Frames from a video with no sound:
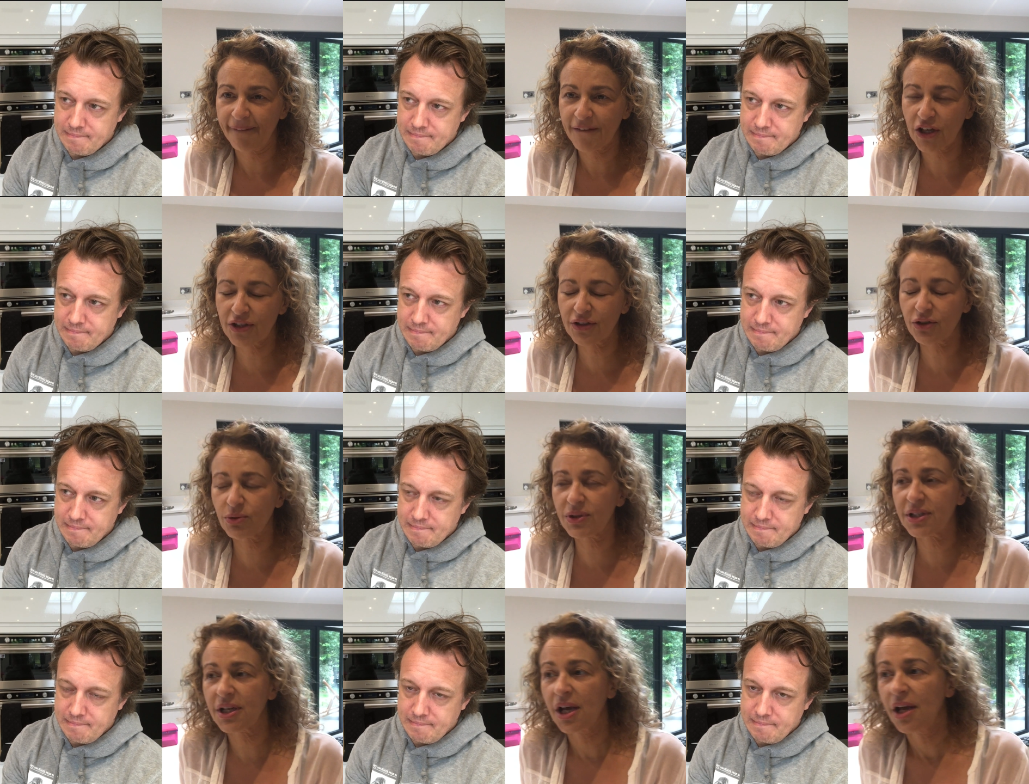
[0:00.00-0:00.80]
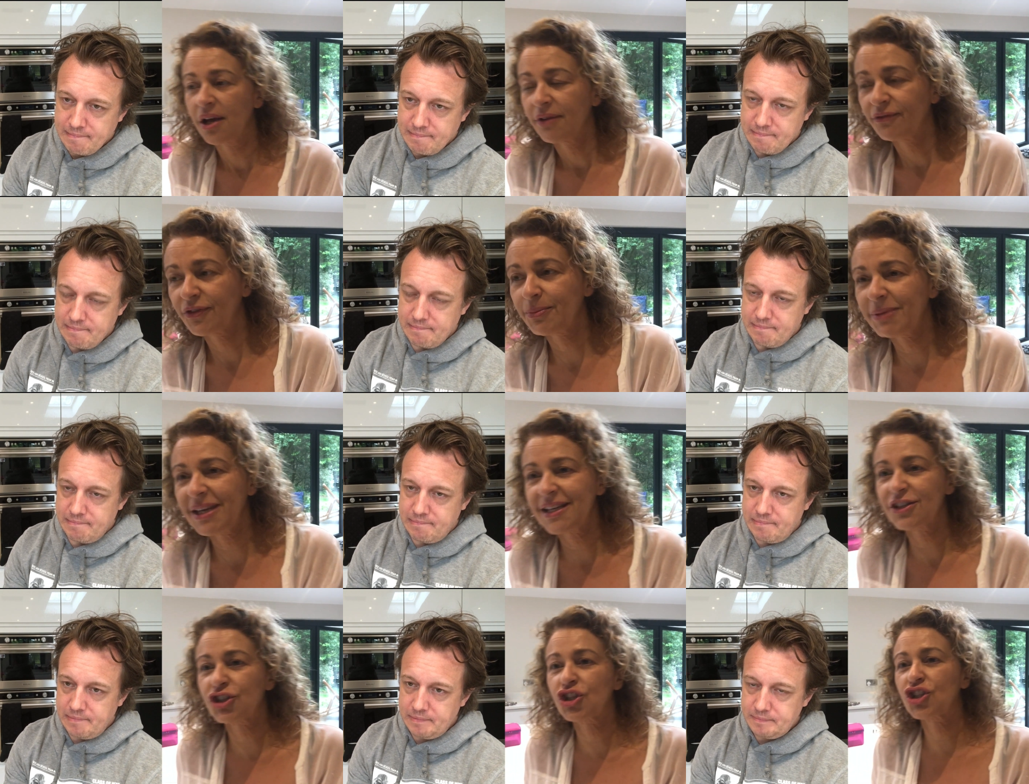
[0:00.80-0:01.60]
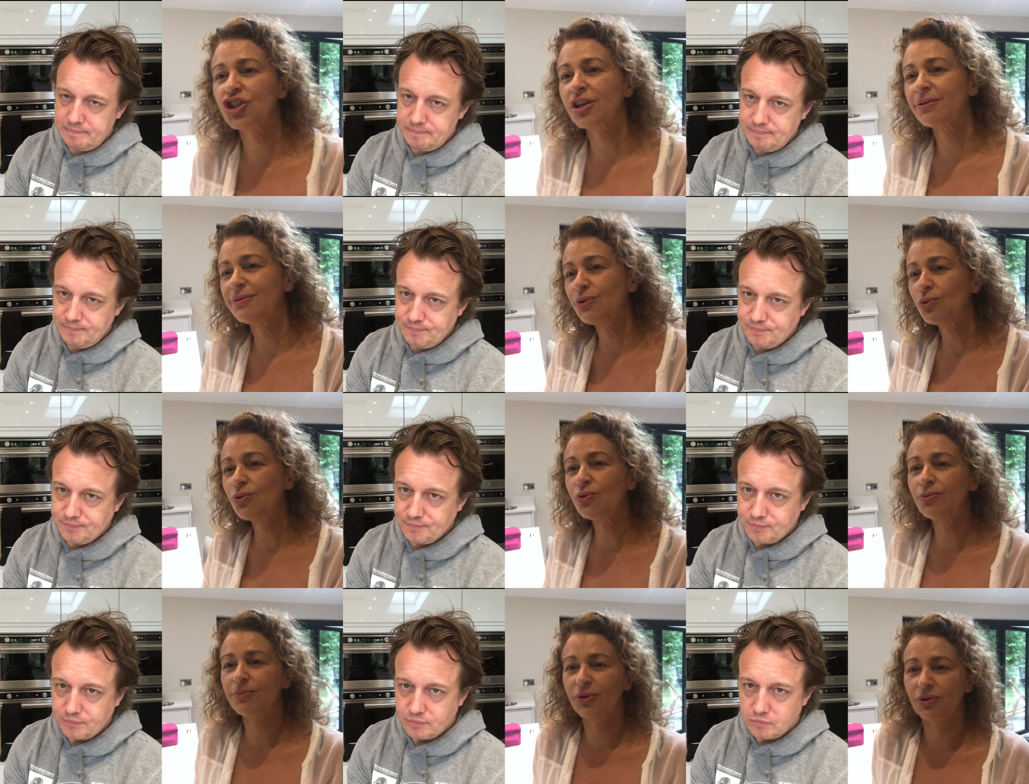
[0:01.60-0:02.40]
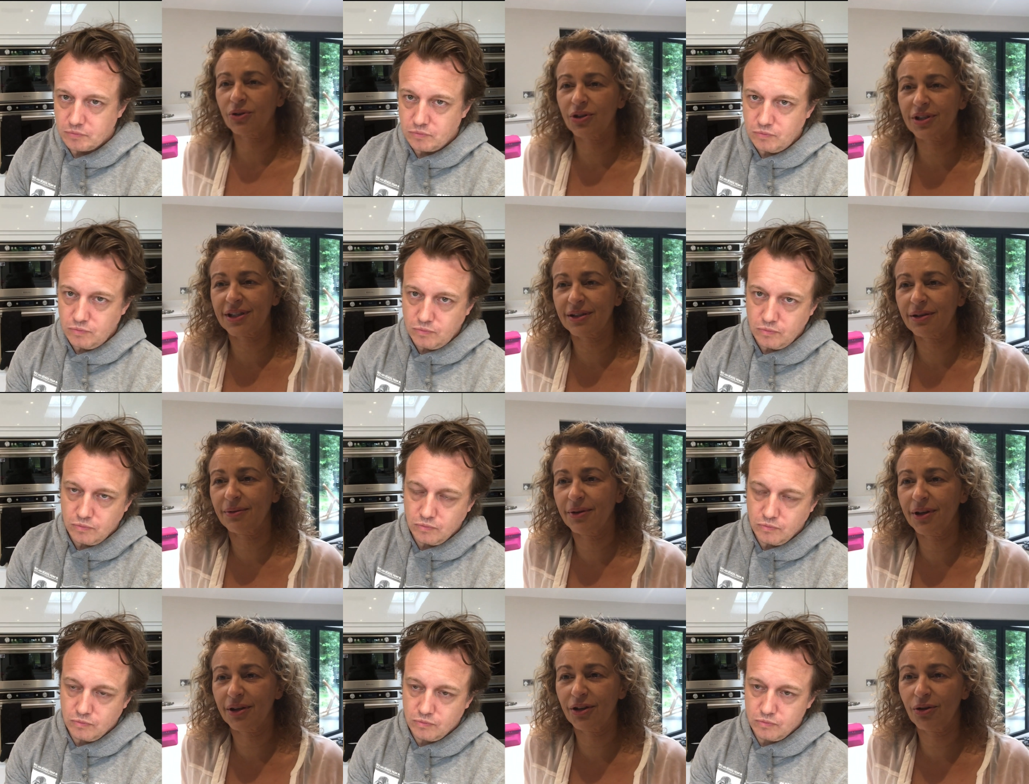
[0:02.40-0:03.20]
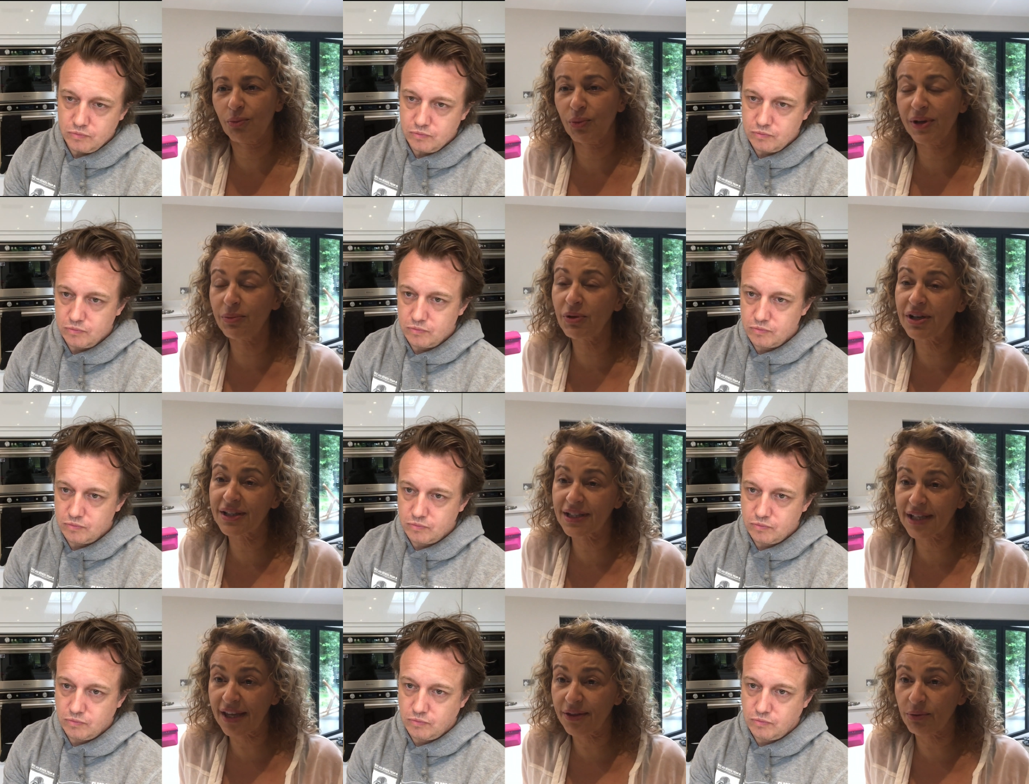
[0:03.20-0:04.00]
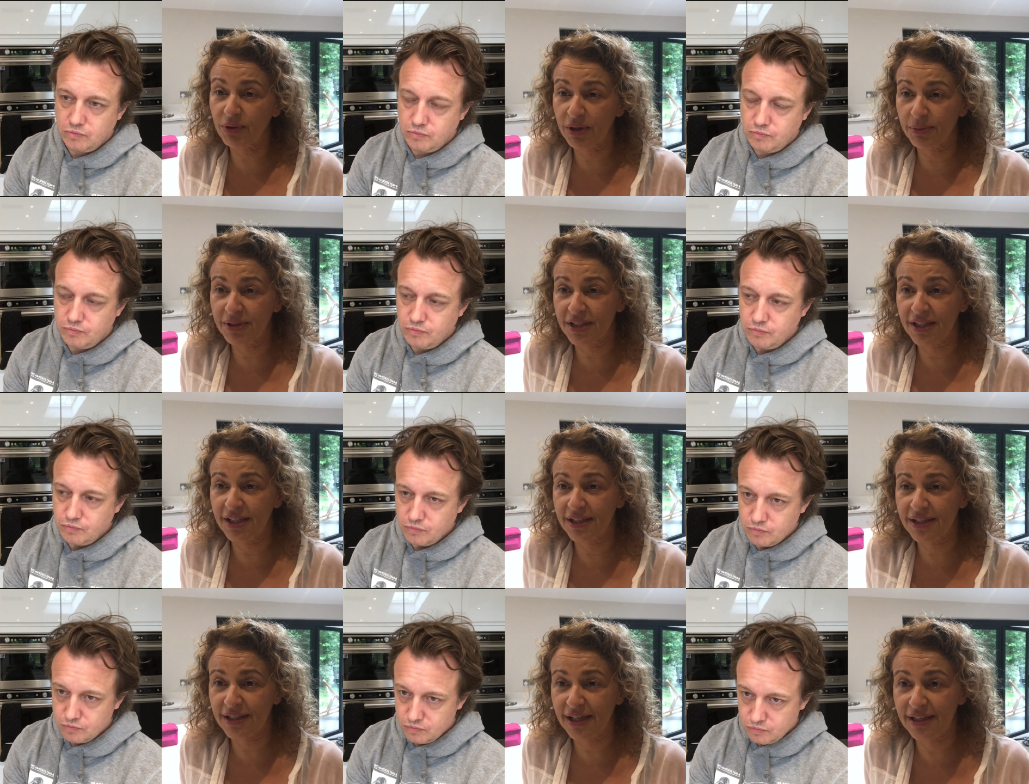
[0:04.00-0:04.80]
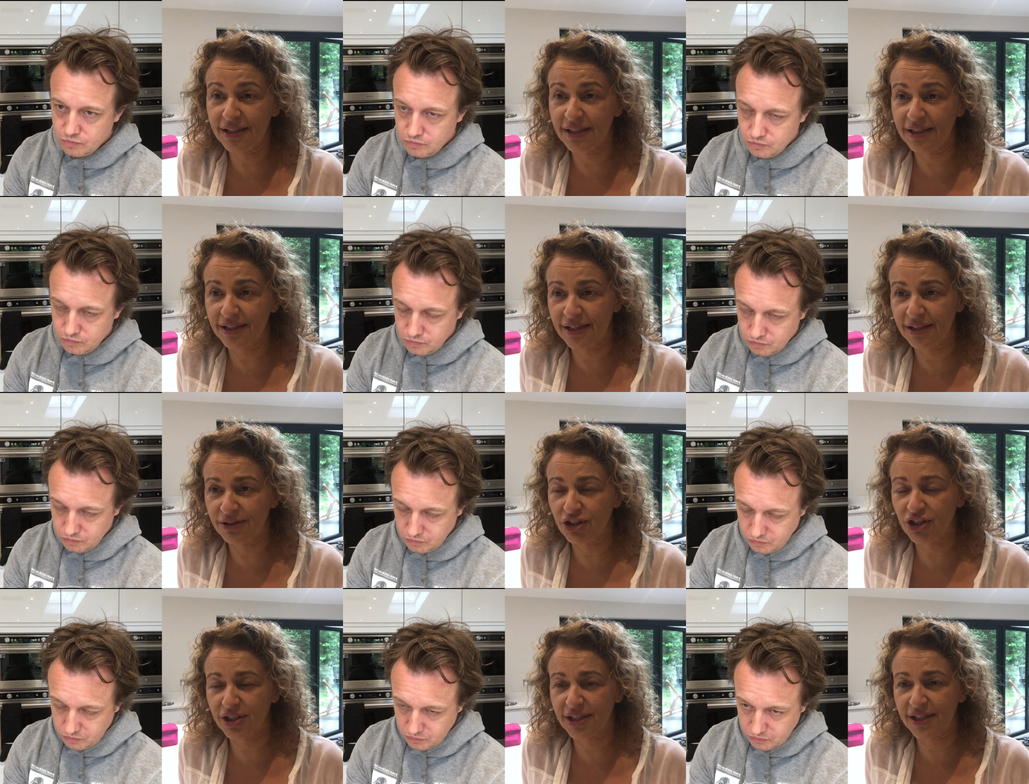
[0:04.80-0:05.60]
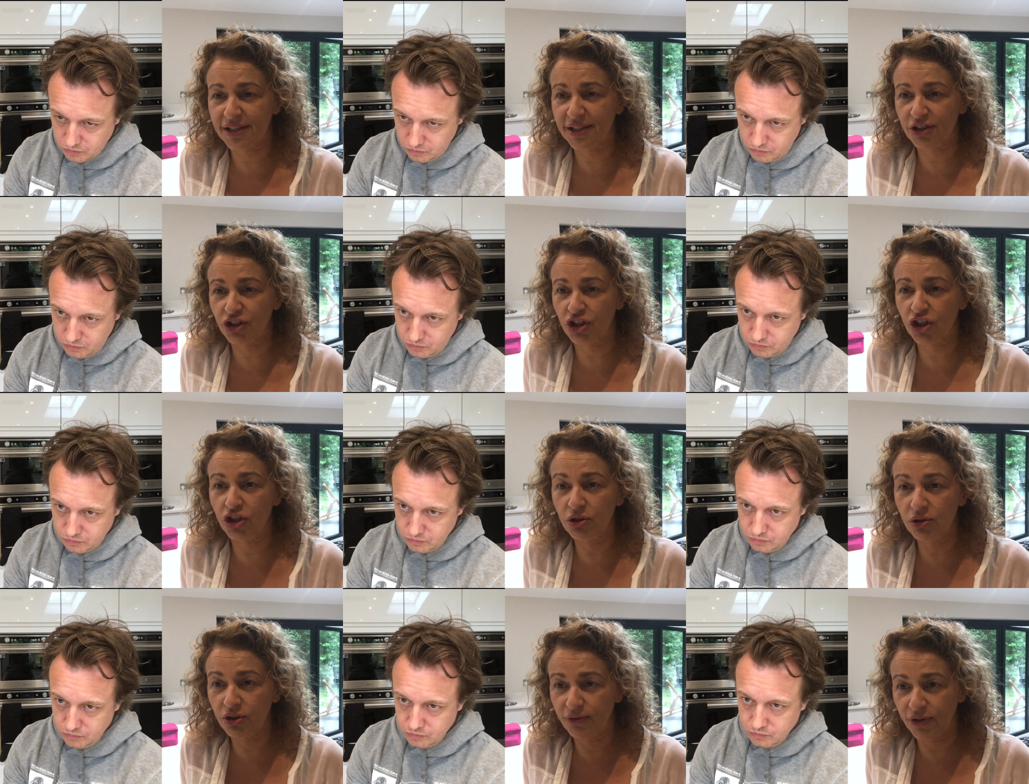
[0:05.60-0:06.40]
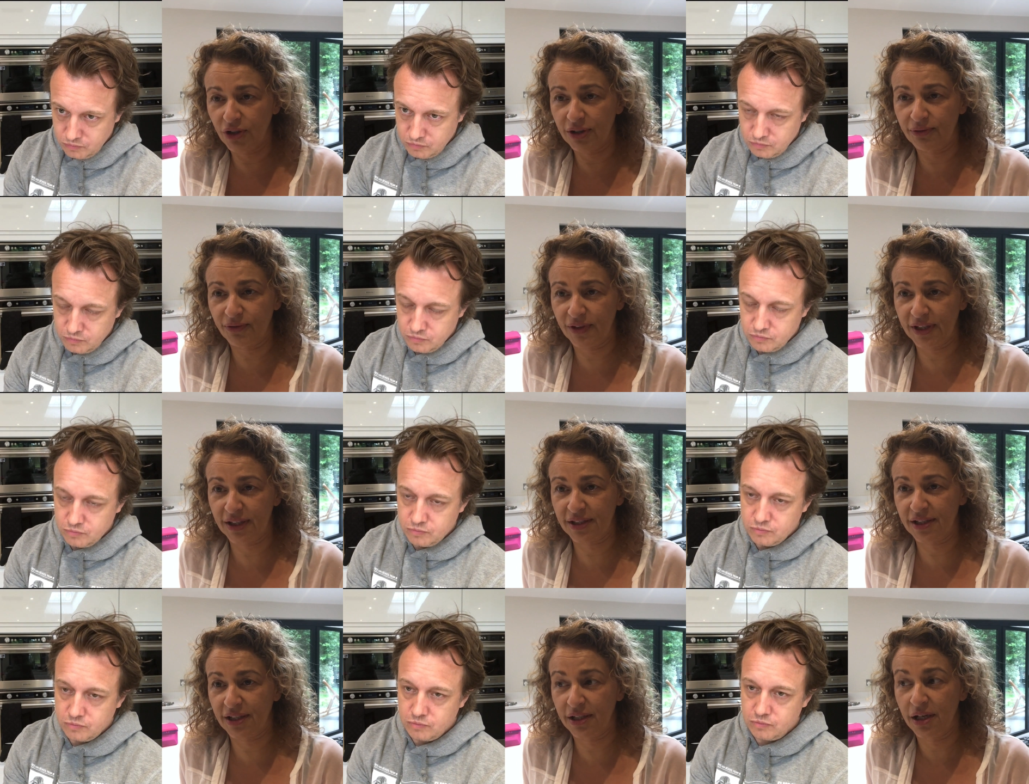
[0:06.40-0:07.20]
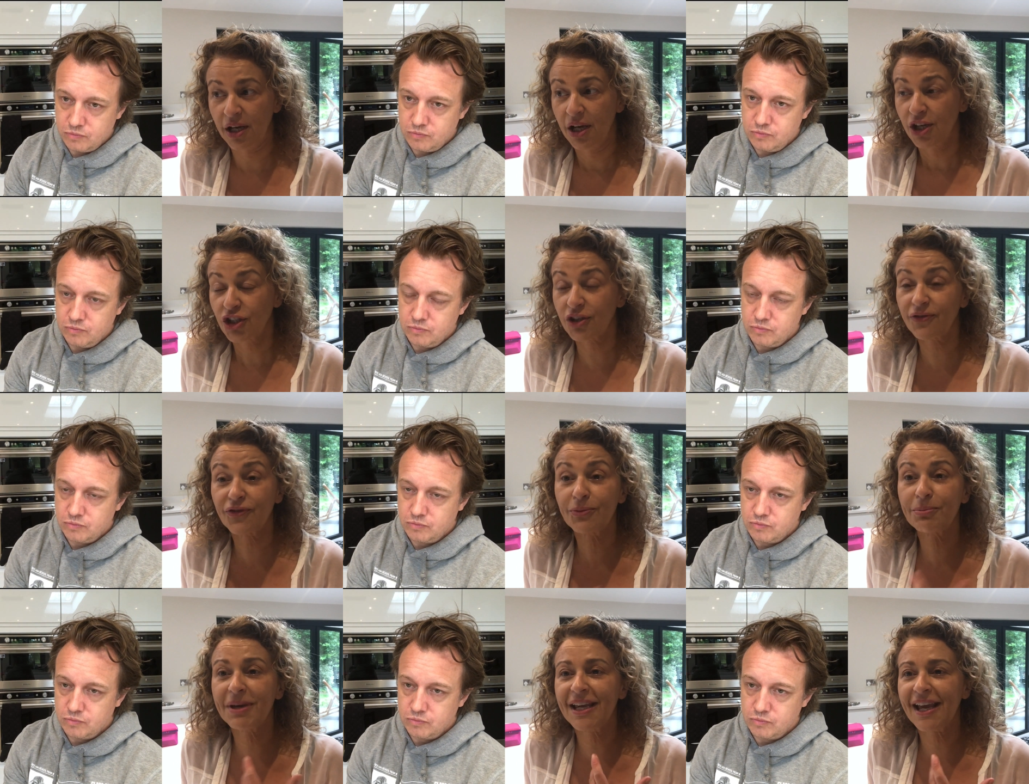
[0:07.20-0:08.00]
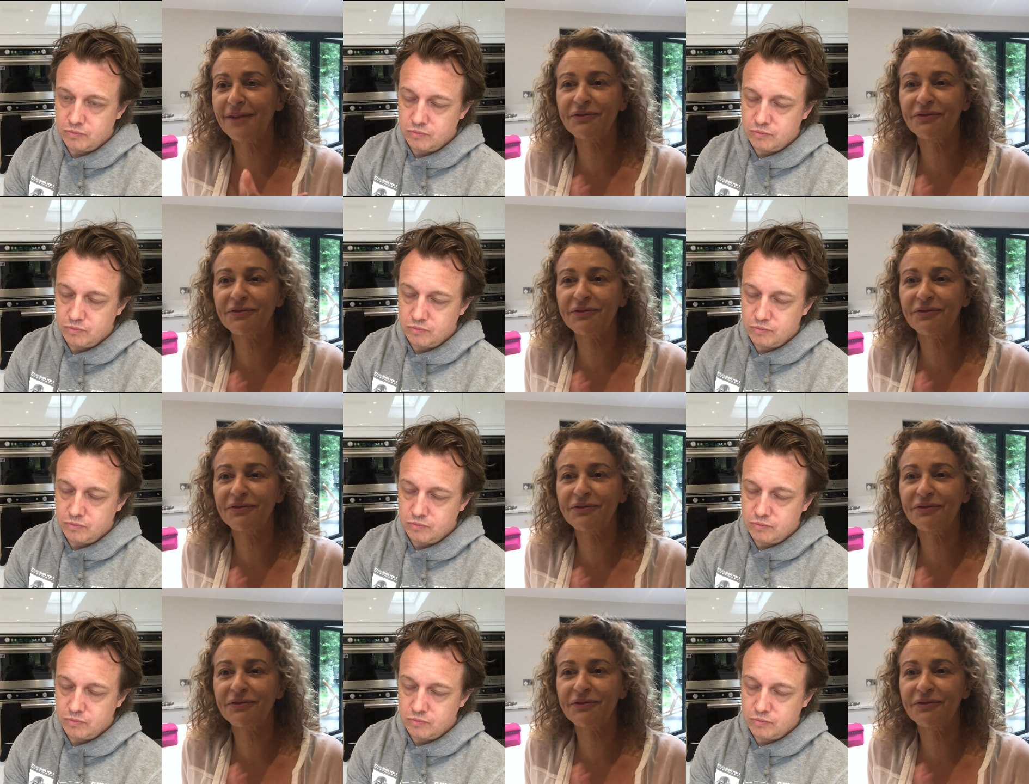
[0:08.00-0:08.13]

Speaker 1: Because, of course, for me, it's just so normal because we weren't together when I was in EastEnders and that just had such huge viewing figures. And mm. so for me,